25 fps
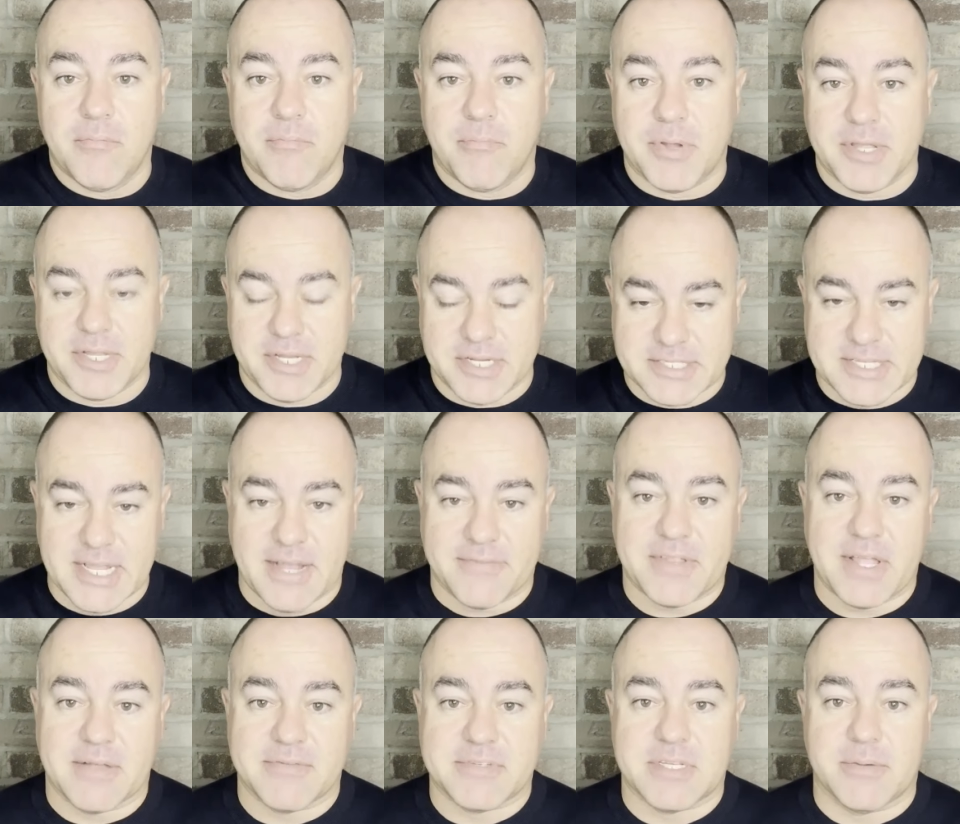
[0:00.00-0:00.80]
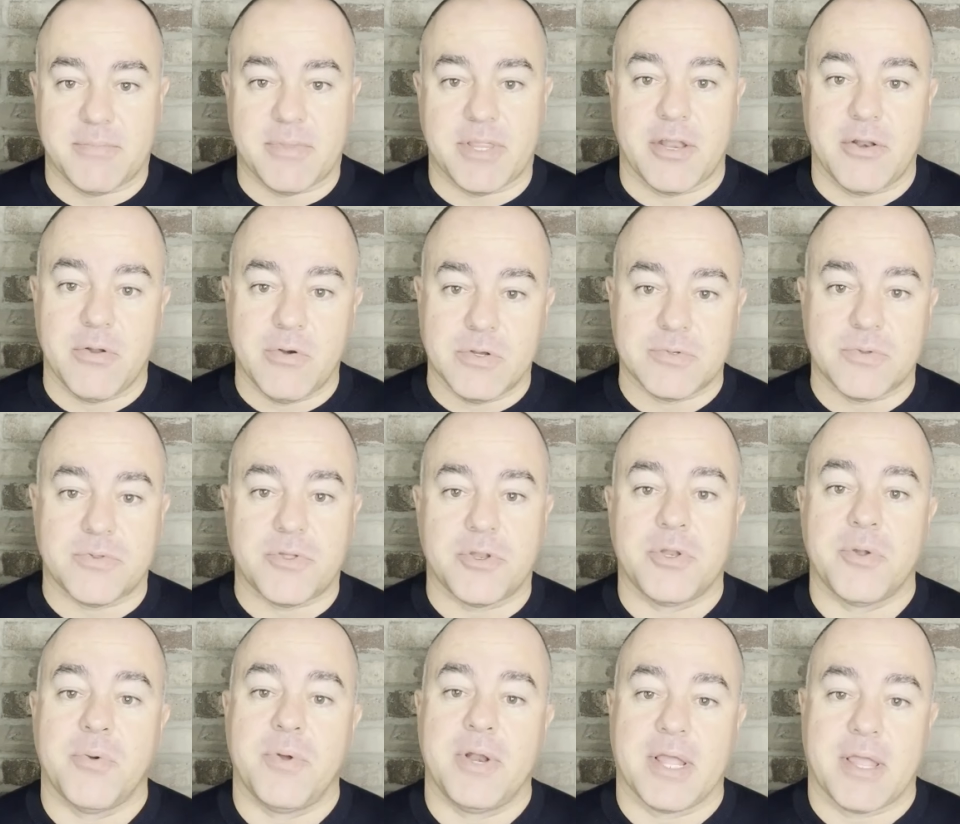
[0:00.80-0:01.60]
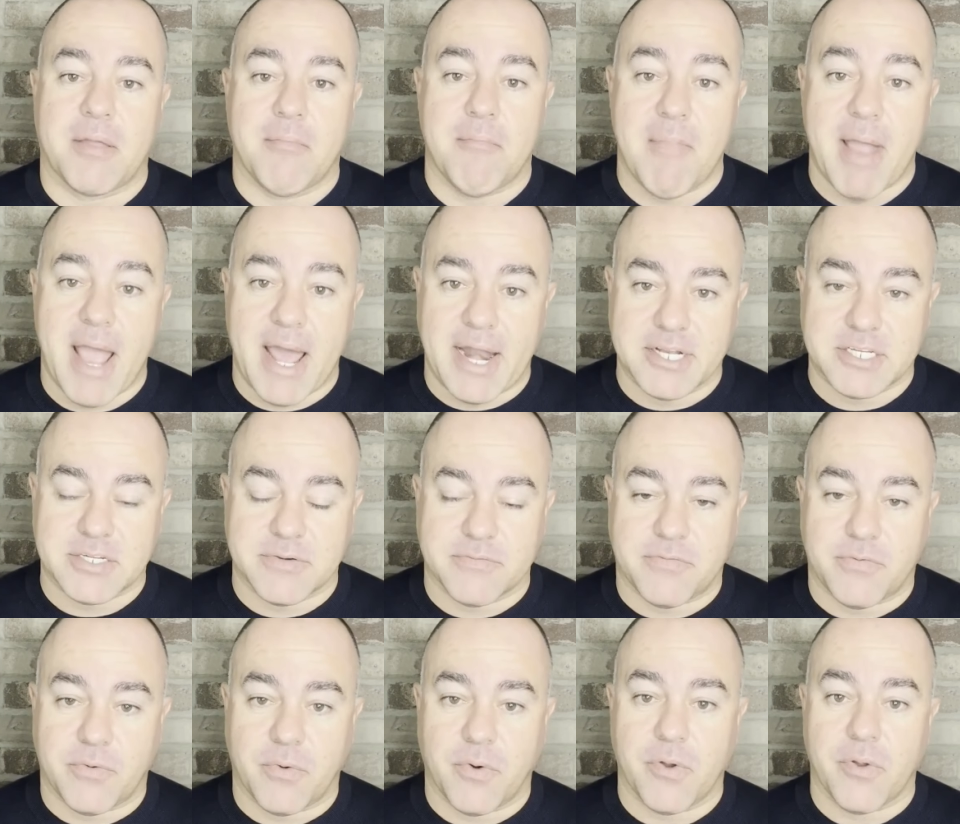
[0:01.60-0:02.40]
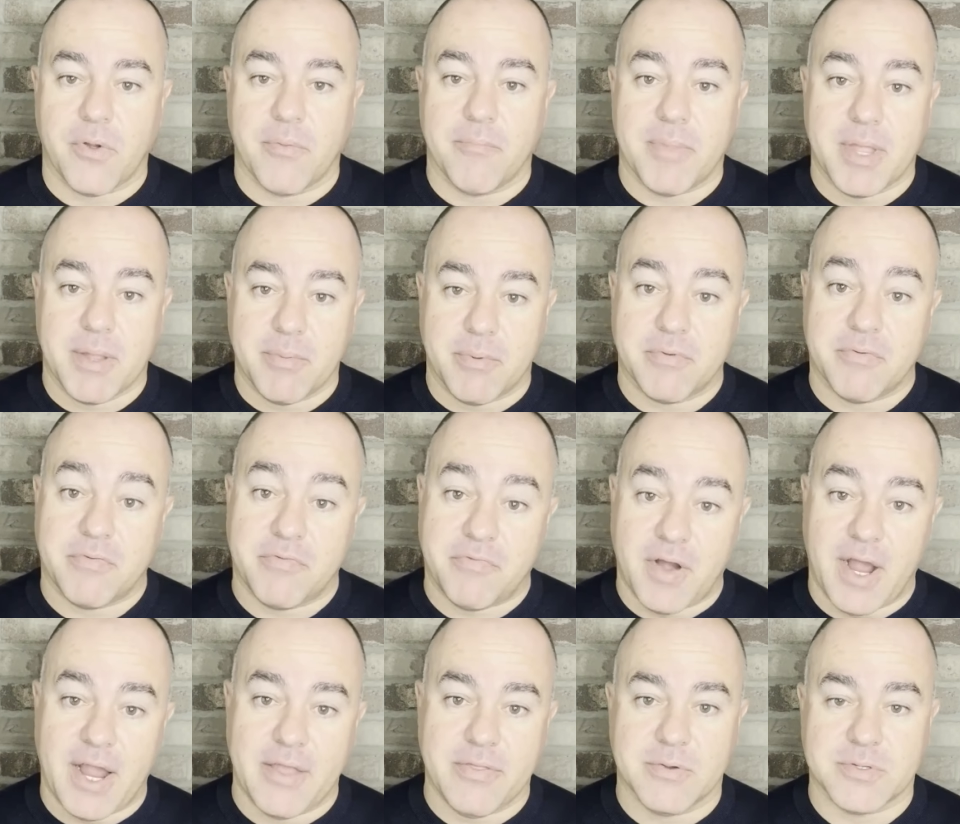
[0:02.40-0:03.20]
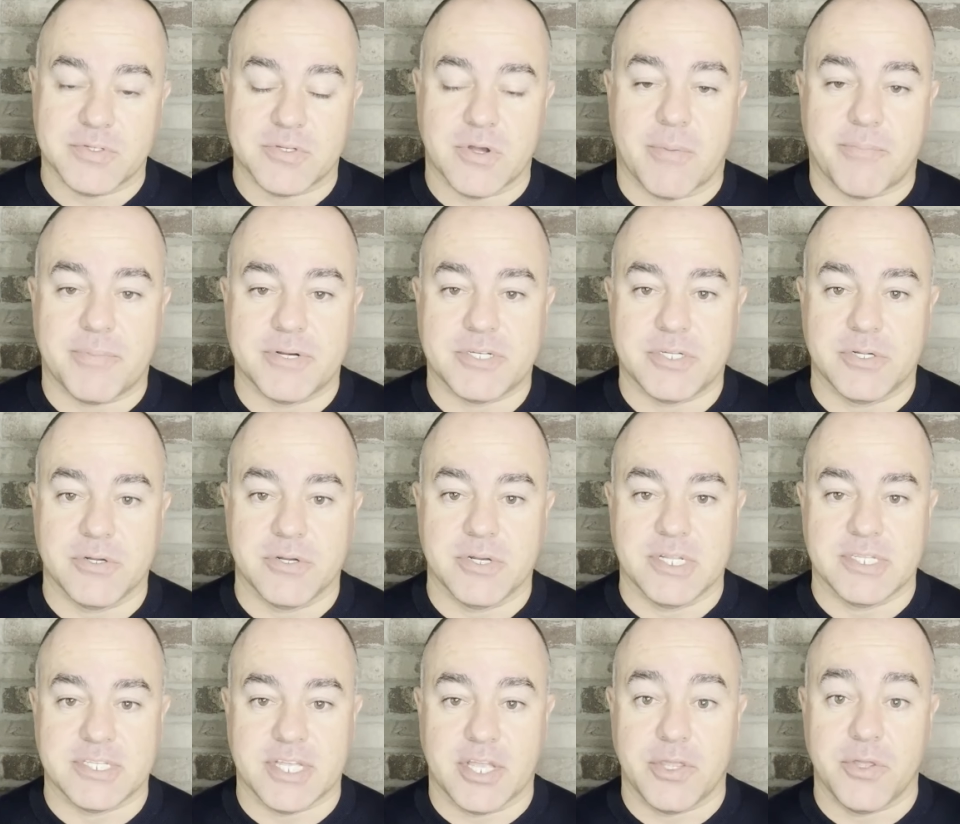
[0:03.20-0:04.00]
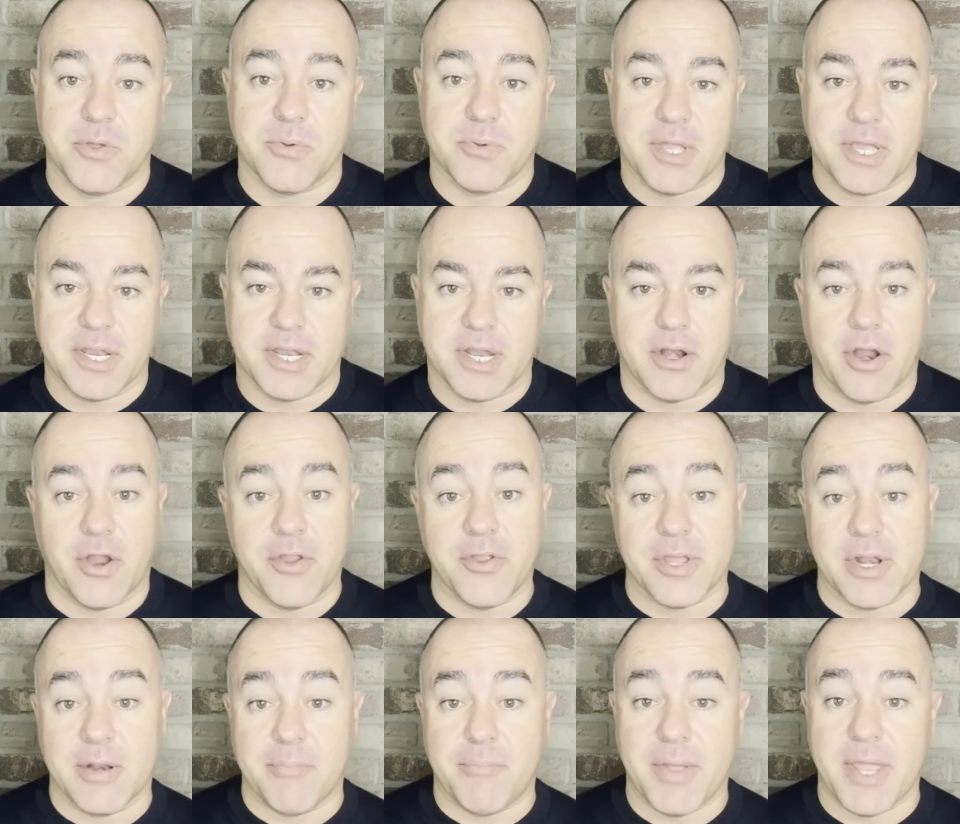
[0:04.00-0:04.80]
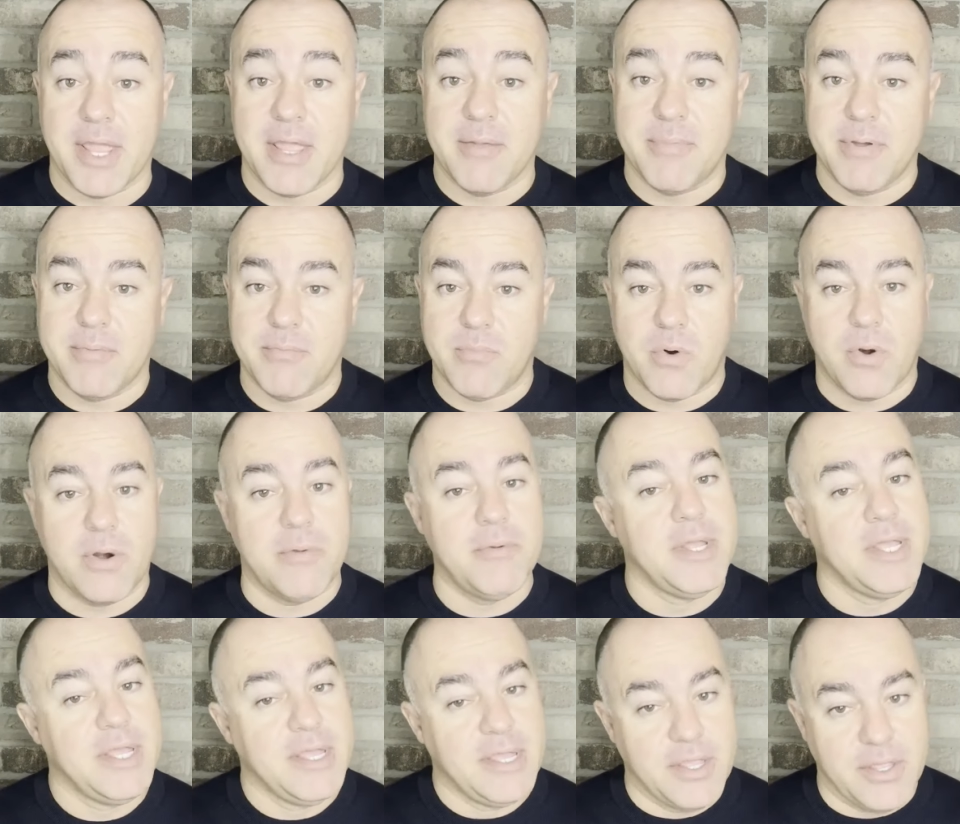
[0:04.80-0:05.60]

but you just have to have someone that knows what they're doing and can manage it for you and be able to find those opportunities that you can get in. Are you going to pay a bit more?